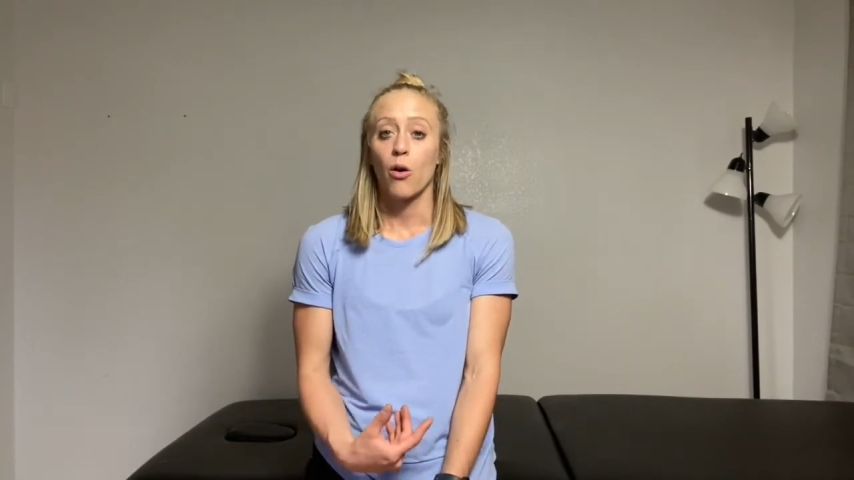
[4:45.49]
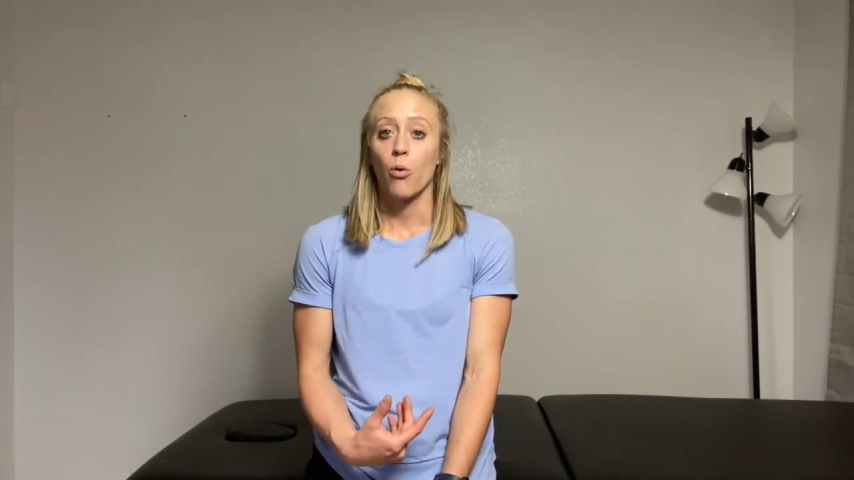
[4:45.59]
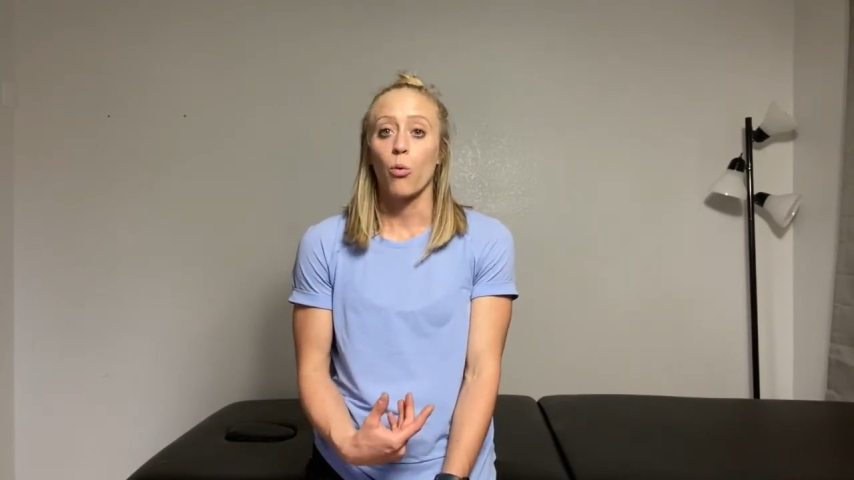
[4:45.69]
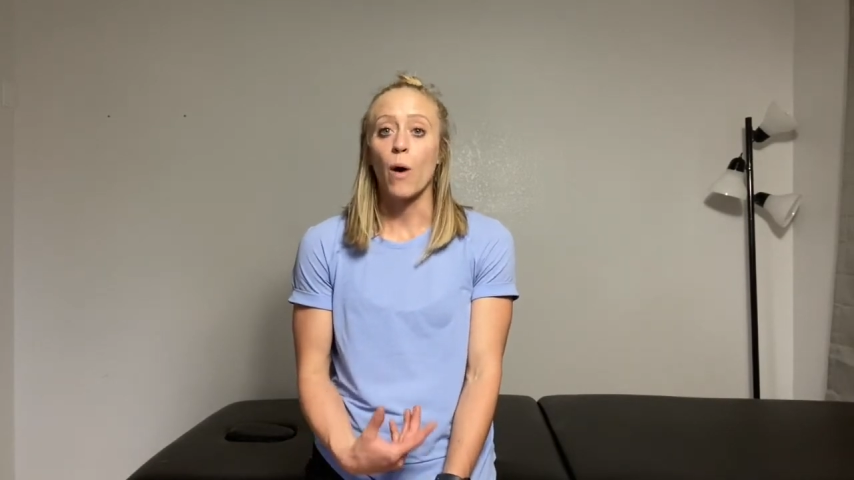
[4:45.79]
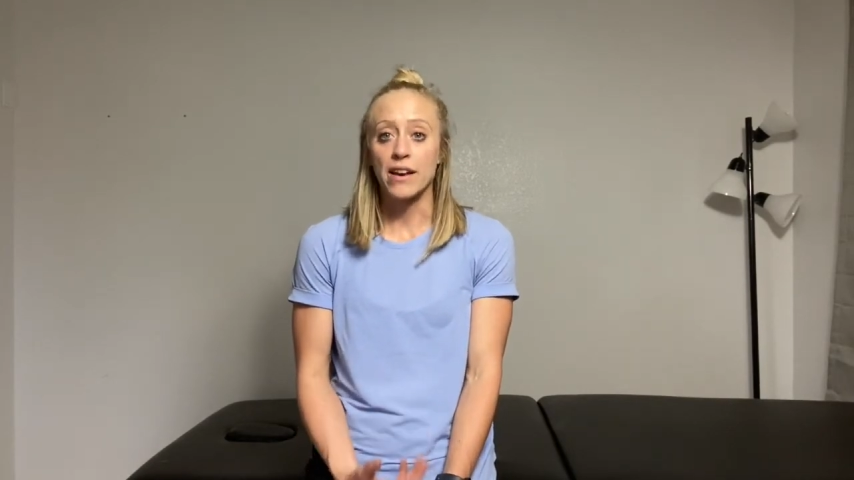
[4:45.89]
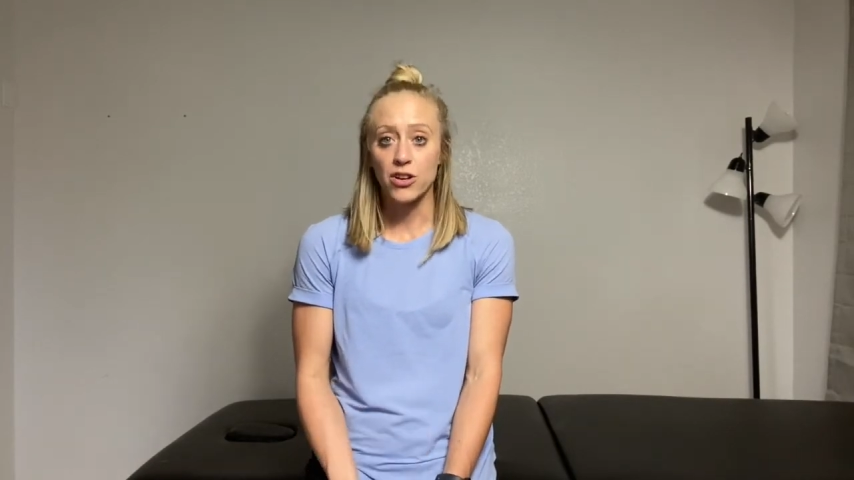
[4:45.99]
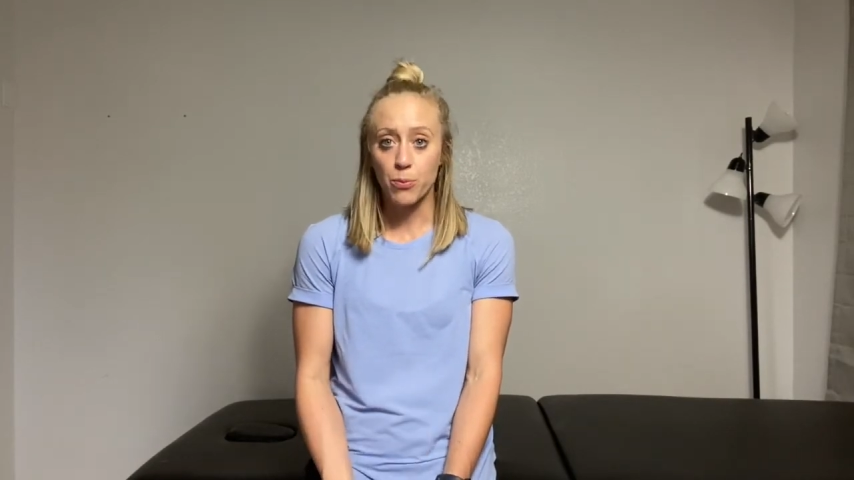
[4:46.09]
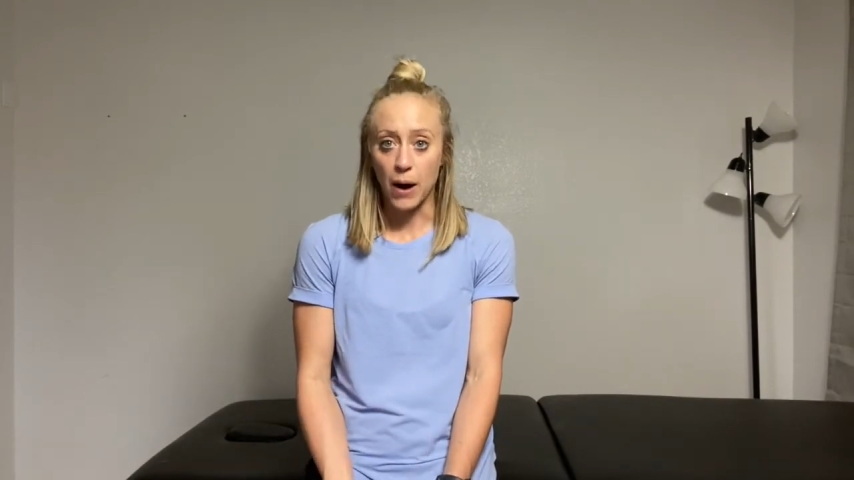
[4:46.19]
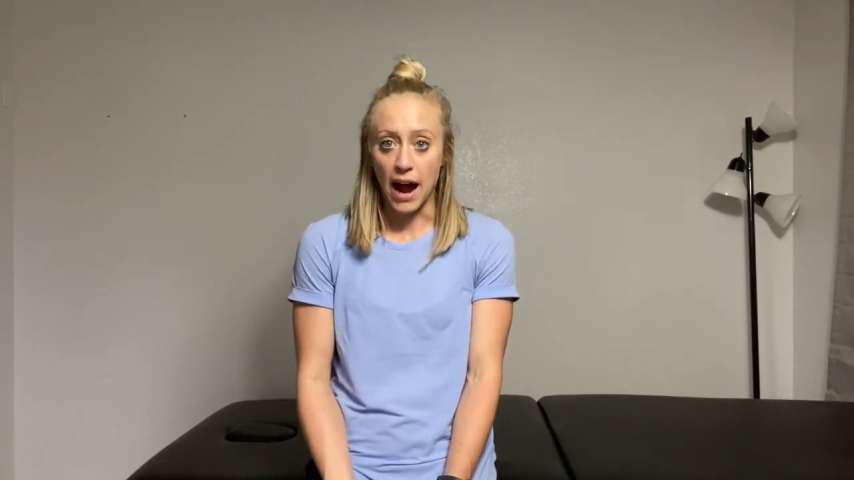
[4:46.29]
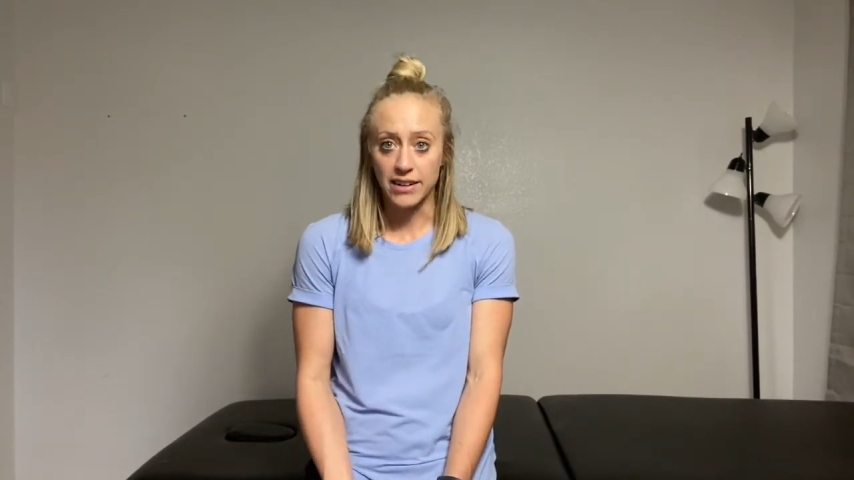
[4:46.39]
When you
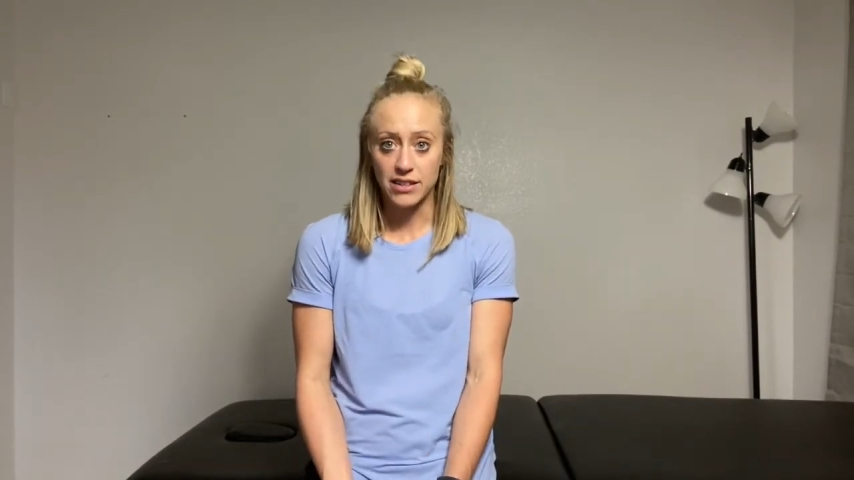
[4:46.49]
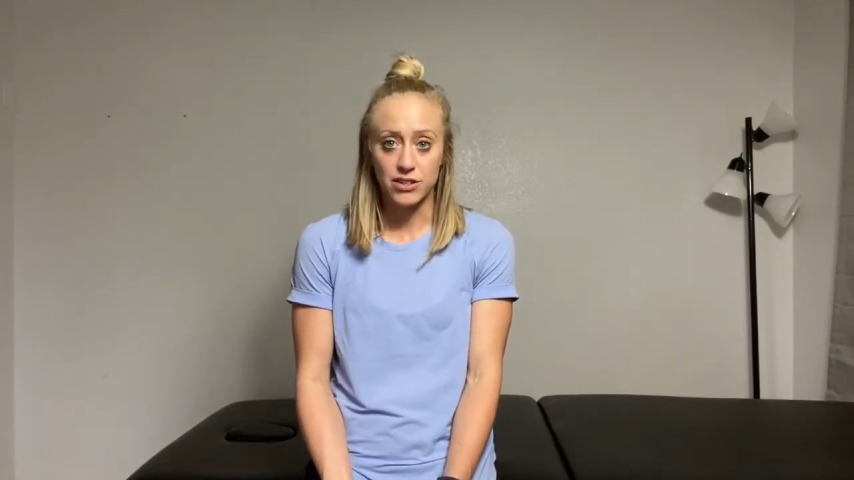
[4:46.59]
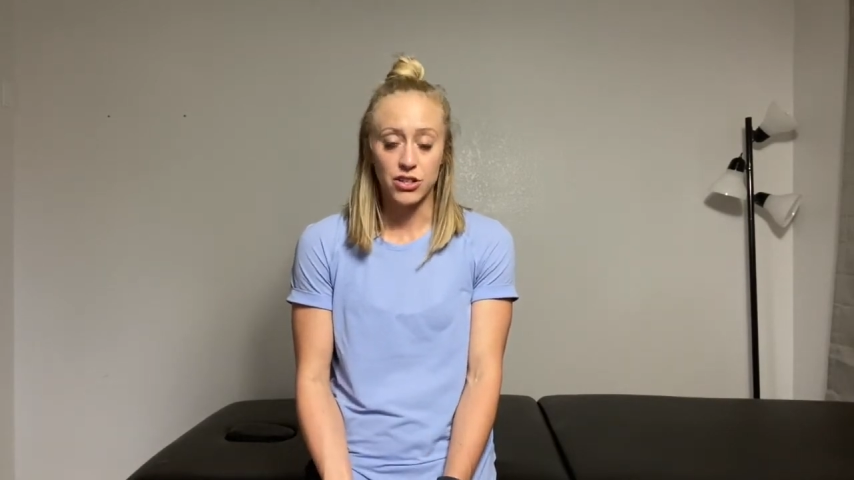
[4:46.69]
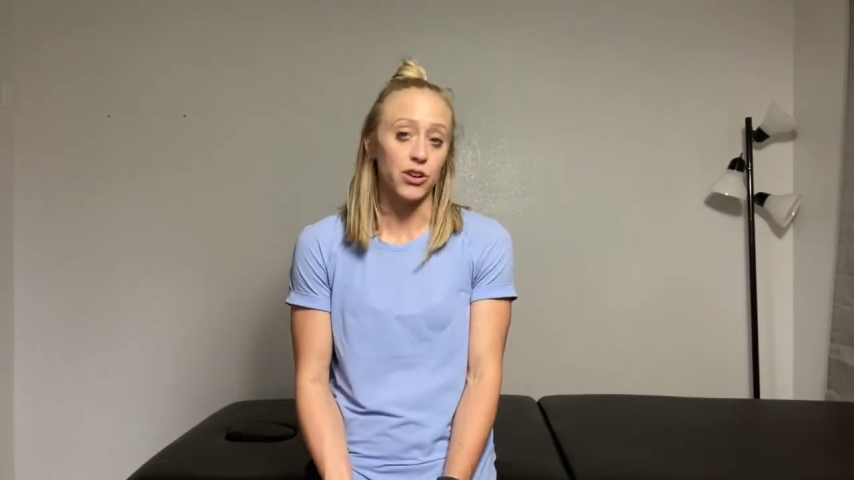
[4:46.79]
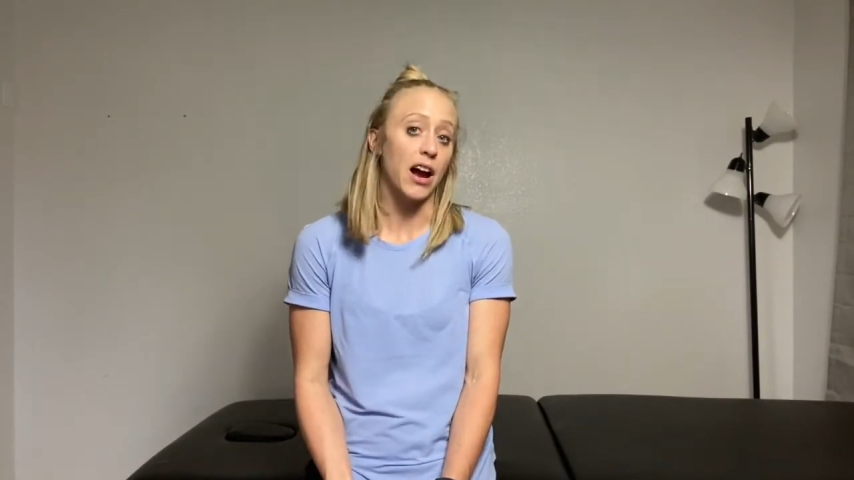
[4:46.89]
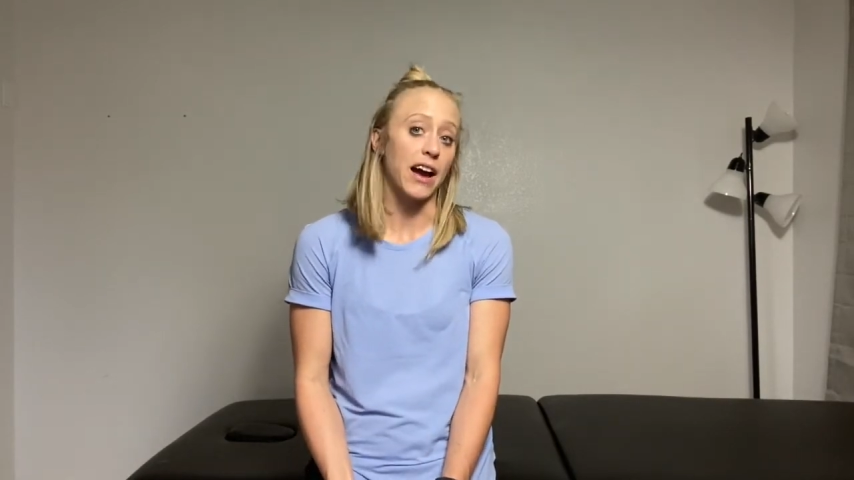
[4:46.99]
practice your